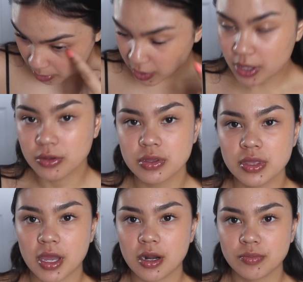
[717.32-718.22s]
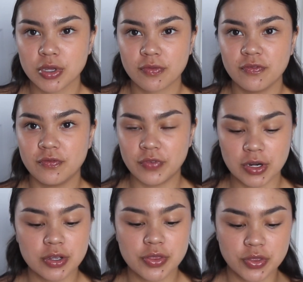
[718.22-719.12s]
But other than that, I'm like
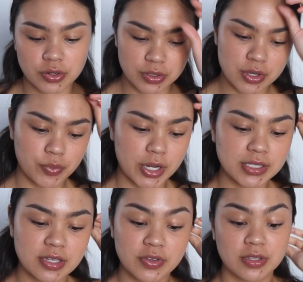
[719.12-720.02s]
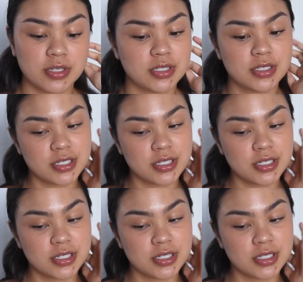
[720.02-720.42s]
very thoroughly impressed. I feel like this is